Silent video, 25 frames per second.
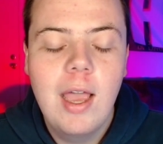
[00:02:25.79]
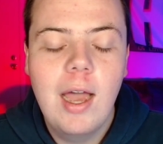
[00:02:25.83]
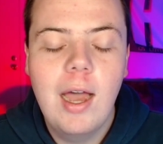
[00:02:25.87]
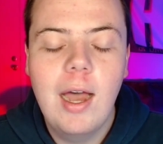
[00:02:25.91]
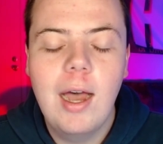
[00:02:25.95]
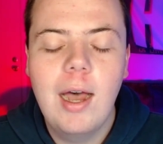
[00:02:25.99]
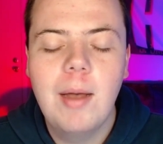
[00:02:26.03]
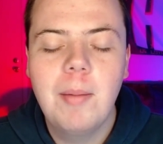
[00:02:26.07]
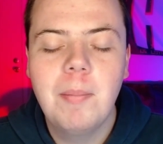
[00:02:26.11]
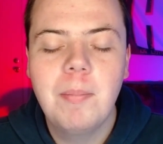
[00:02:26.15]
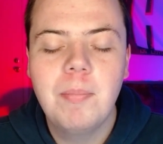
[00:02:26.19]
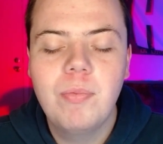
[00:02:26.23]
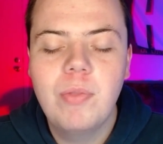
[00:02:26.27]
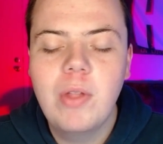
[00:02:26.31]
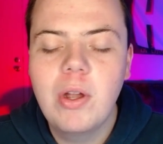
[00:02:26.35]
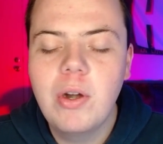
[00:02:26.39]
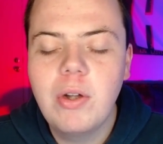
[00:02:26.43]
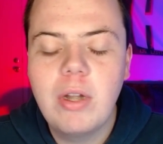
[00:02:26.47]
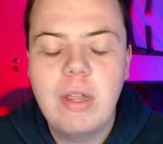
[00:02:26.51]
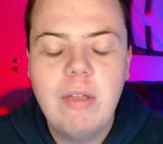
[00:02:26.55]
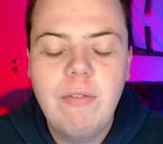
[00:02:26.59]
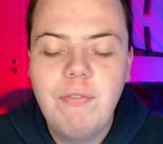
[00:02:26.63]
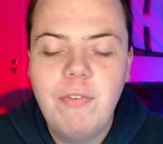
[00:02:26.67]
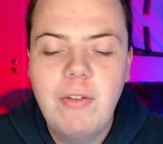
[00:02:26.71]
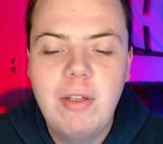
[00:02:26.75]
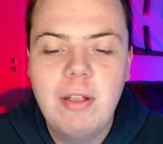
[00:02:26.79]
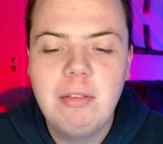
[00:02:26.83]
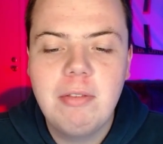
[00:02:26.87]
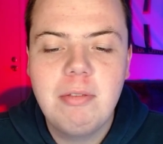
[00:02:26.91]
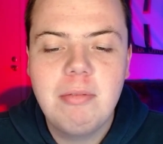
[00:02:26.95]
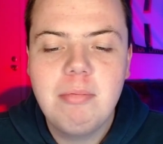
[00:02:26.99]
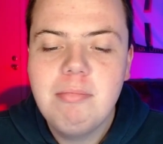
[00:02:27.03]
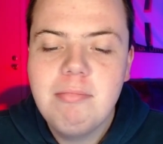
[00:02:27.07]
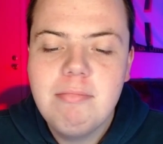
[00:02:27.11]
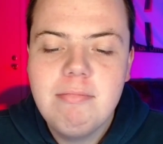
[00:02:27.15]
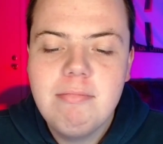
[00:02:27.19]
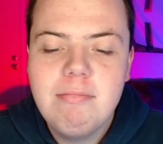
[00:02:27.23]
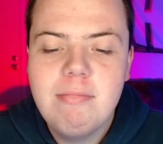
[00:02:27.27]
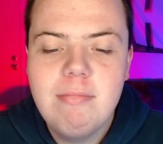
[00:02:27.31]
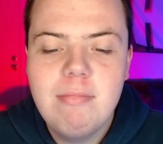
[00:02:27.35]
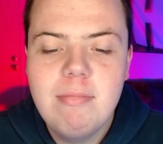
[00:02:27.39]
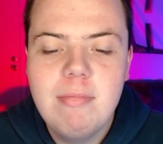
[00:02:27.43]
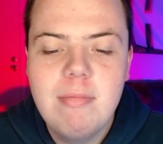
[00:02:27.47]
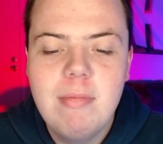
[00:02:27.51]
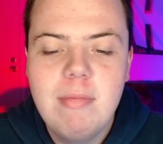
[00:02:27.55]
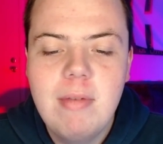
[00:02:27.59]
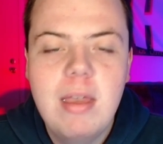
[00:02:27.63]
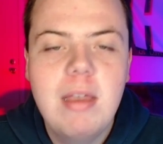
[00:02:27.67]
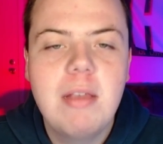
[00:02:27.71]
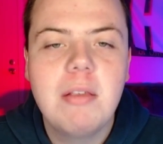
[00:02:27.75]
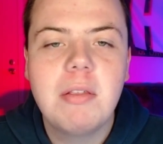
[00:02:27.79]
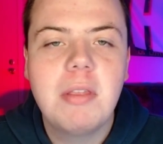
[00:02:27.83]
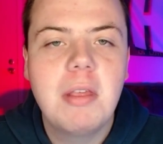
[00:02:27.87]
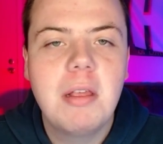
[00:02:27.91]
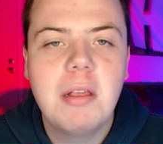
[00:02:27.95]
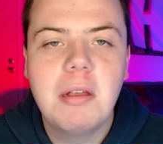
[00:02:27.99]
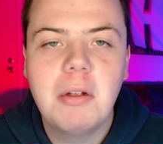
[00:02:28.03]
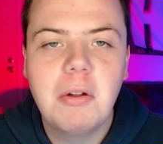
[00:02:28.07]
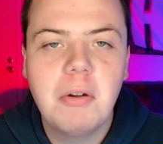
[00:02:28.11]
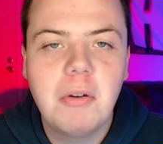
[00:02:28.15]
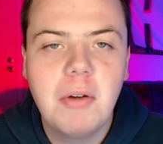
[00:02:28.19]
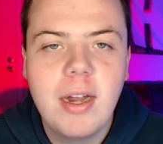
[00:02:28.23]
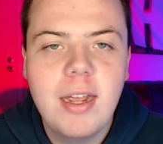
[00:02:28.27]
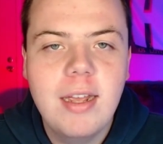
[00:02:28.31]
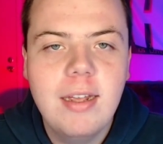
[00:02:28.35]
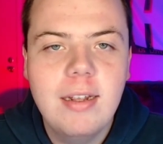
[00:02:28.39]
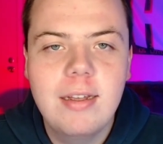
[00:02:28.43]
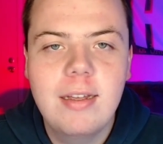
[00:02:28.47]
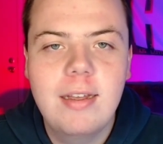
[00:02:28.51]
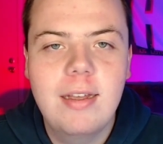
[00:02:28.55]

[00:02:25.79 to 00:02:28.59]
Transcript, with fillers: Um, their defense isn't great